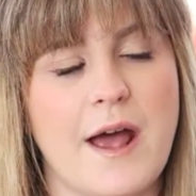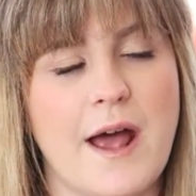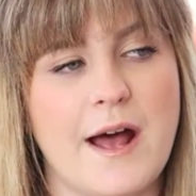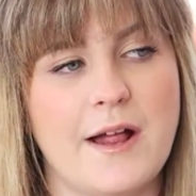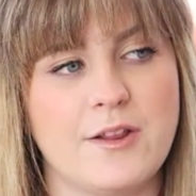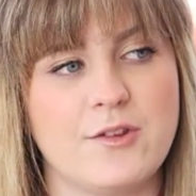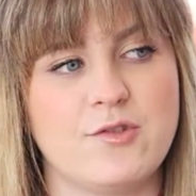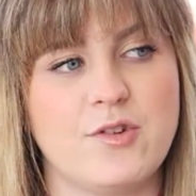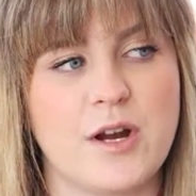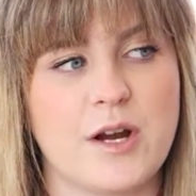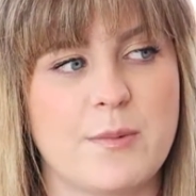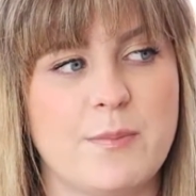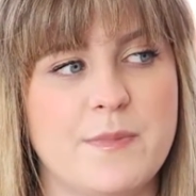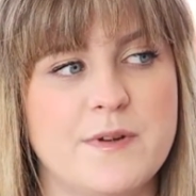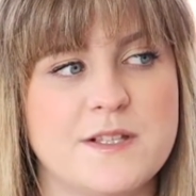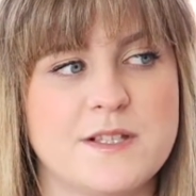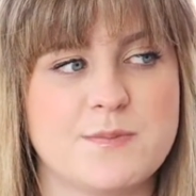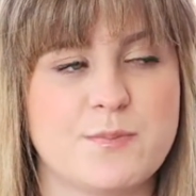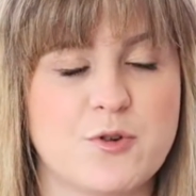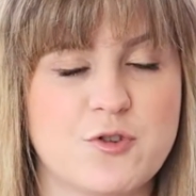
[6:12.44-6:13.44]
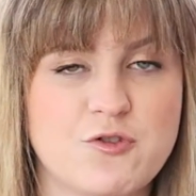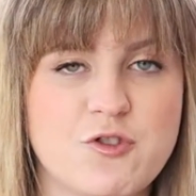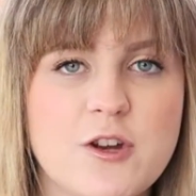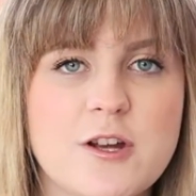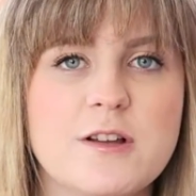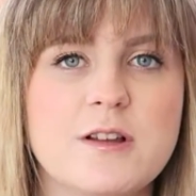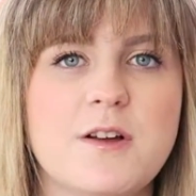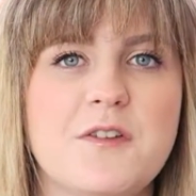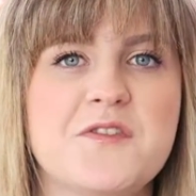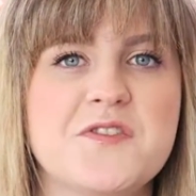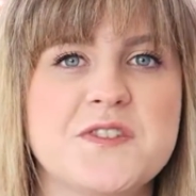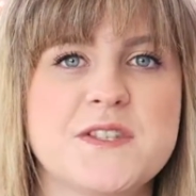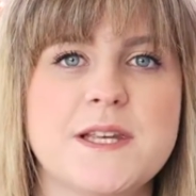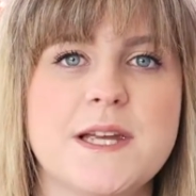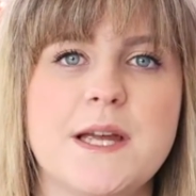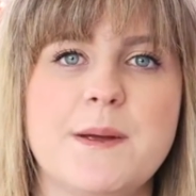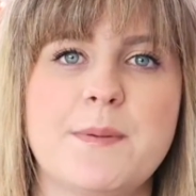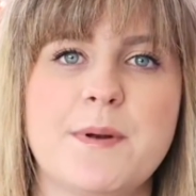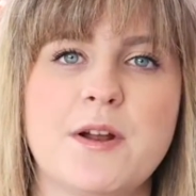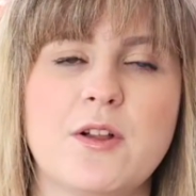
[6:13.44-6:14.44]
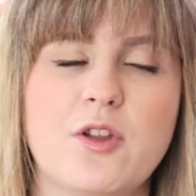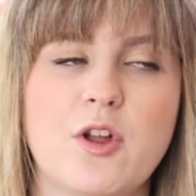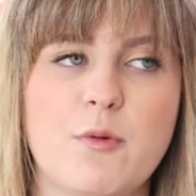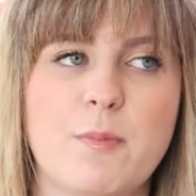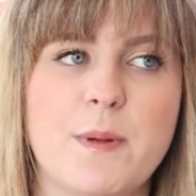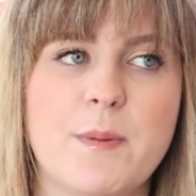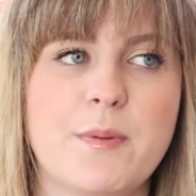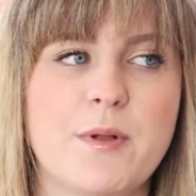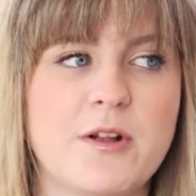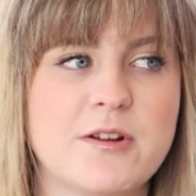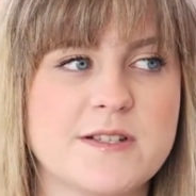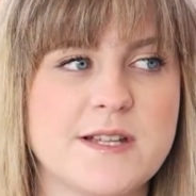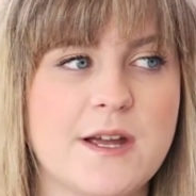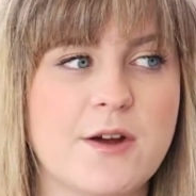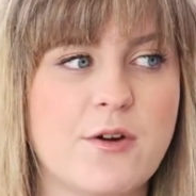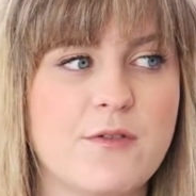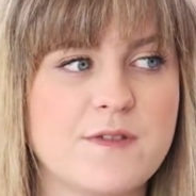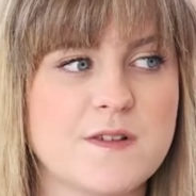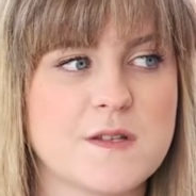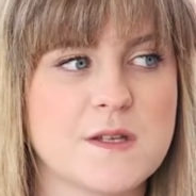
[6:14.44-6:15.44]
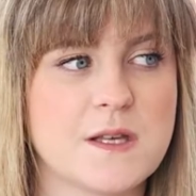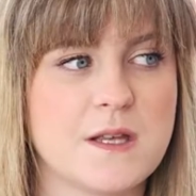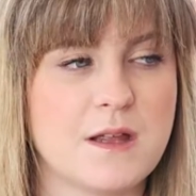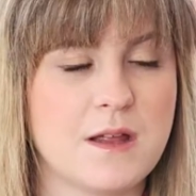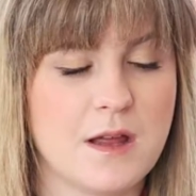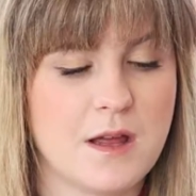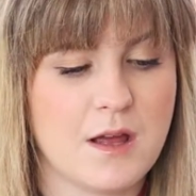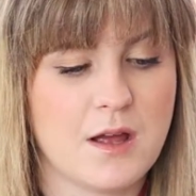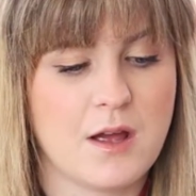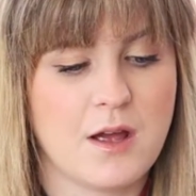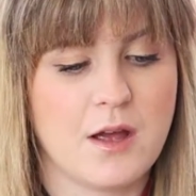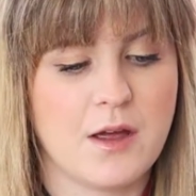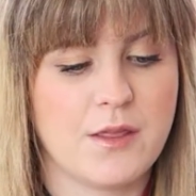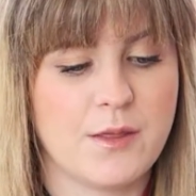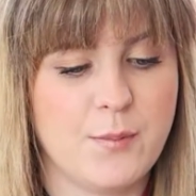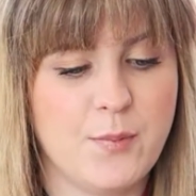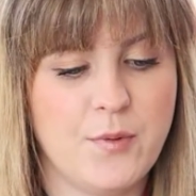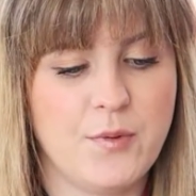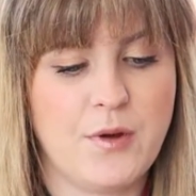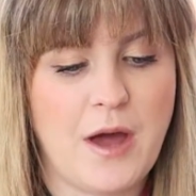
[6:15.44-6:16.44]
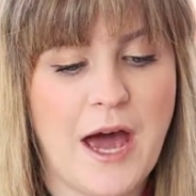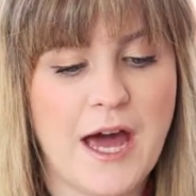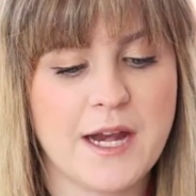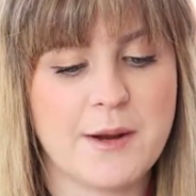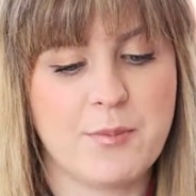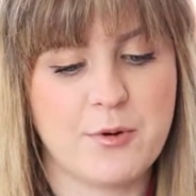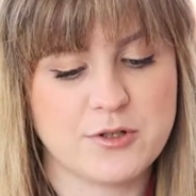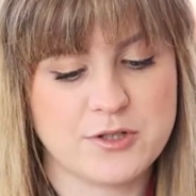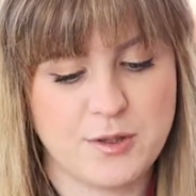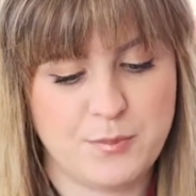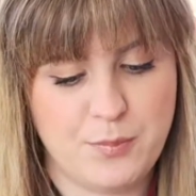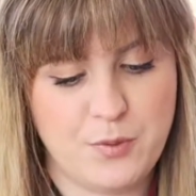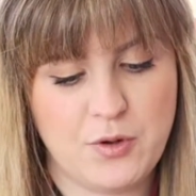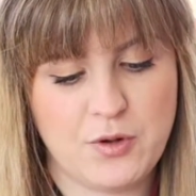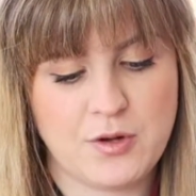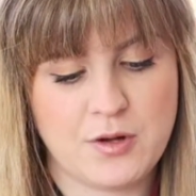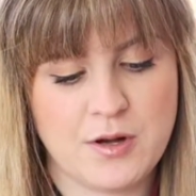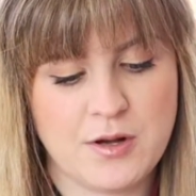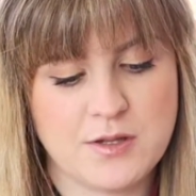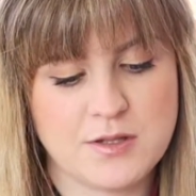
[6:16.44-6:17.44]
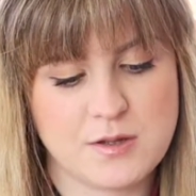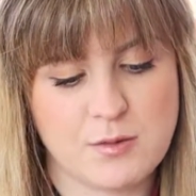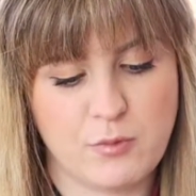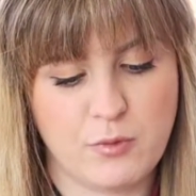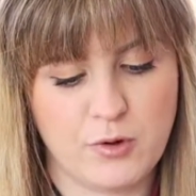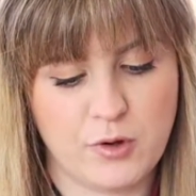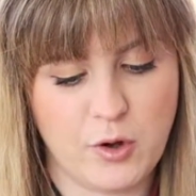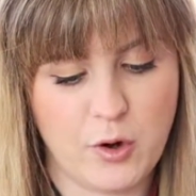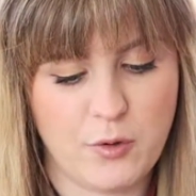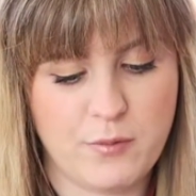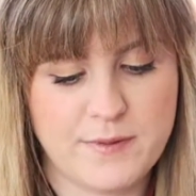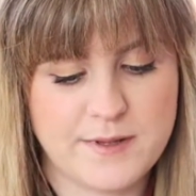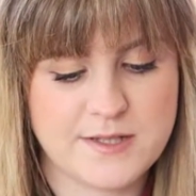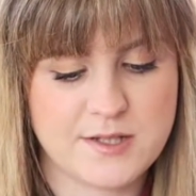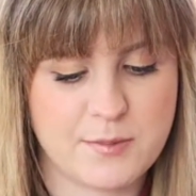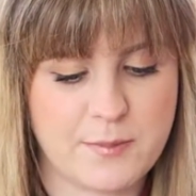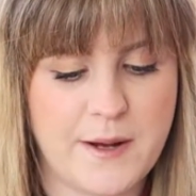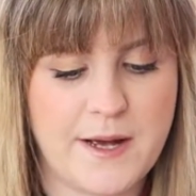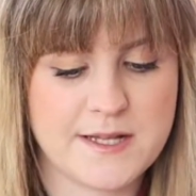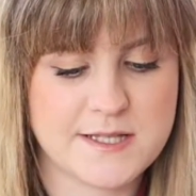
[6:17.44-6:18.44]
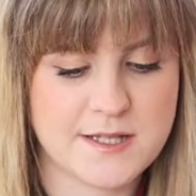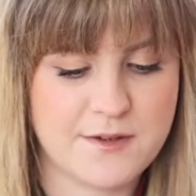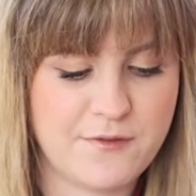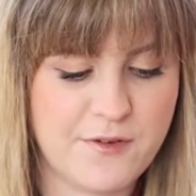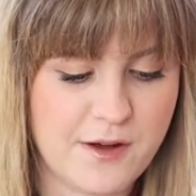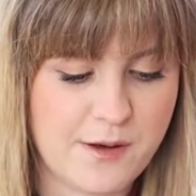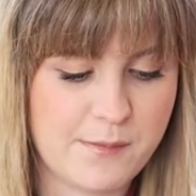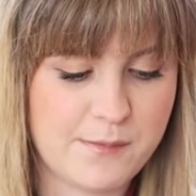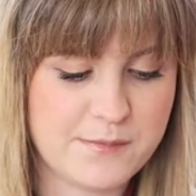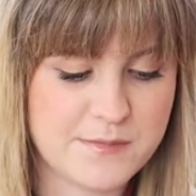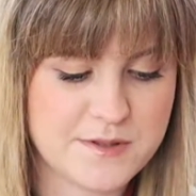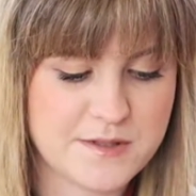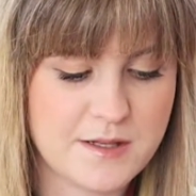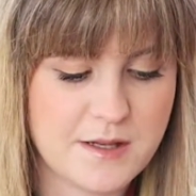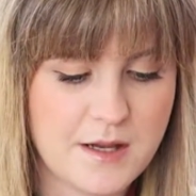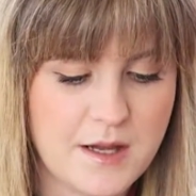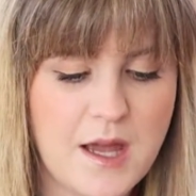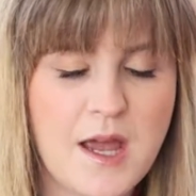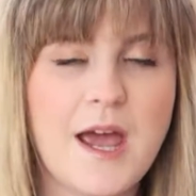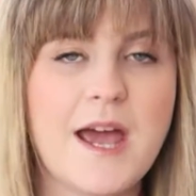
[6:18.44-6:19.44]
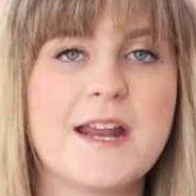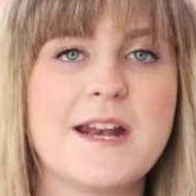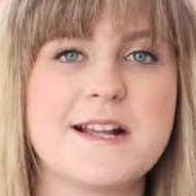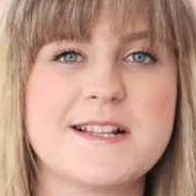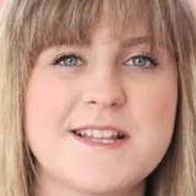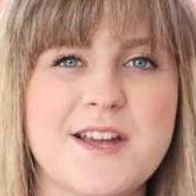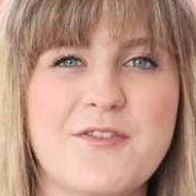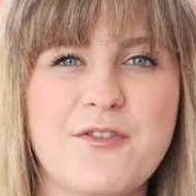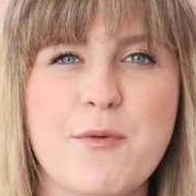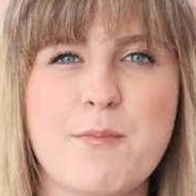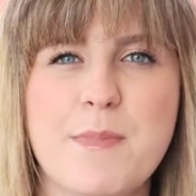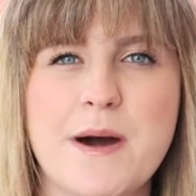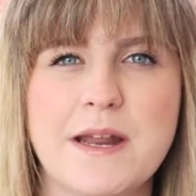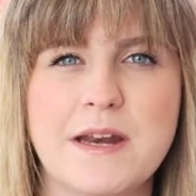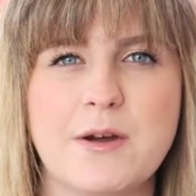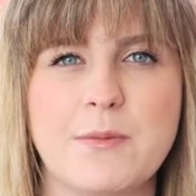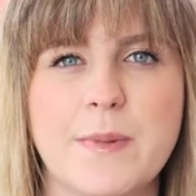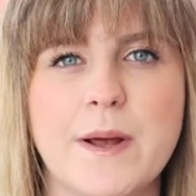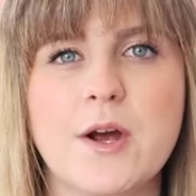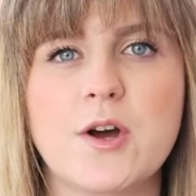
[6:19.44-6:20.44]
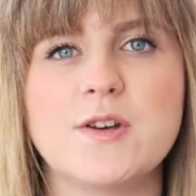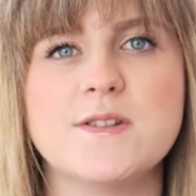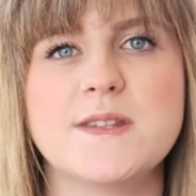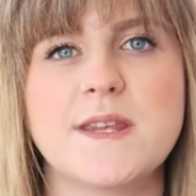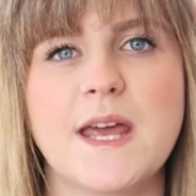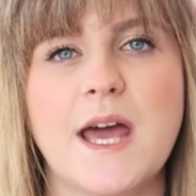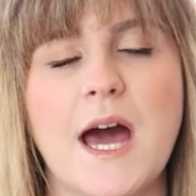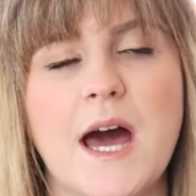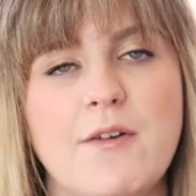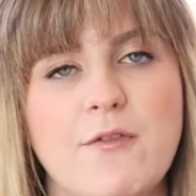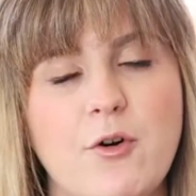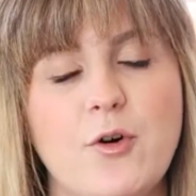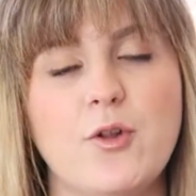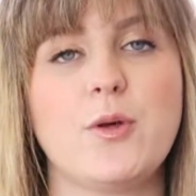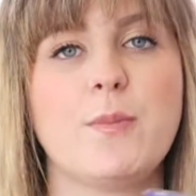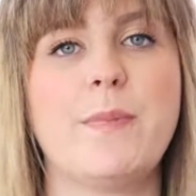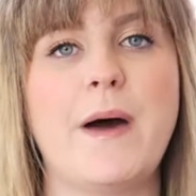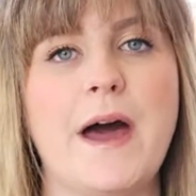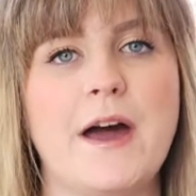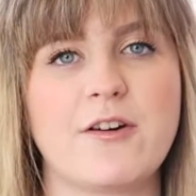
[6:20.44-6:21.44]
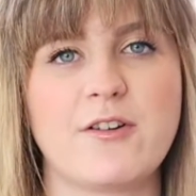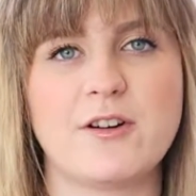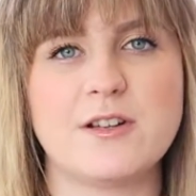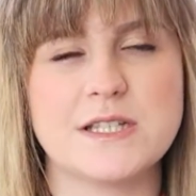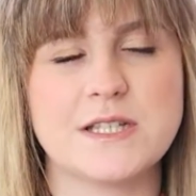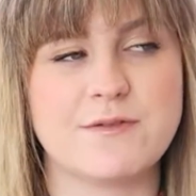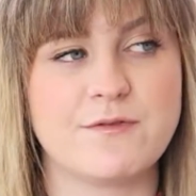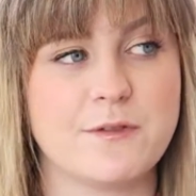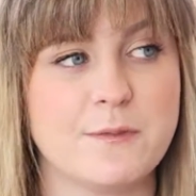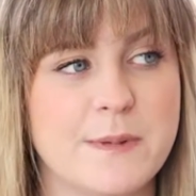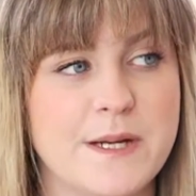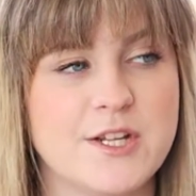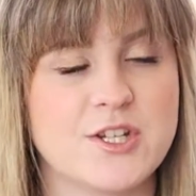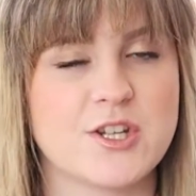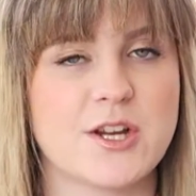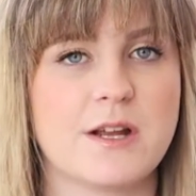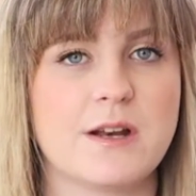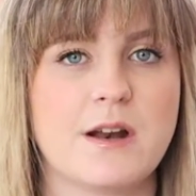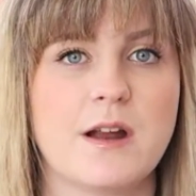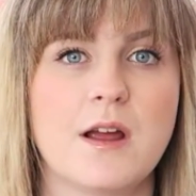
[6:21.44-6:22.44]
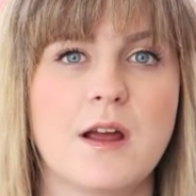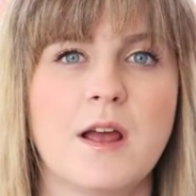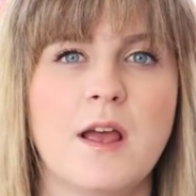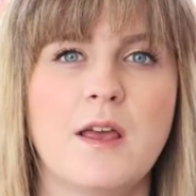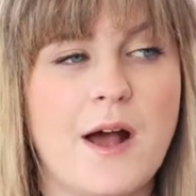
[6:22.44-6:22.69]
Alan Rickman's portrayal of Snape, and a lot of people are saying obviously the Harry Potter books will always surpass the films in a different manner because they have all the background information,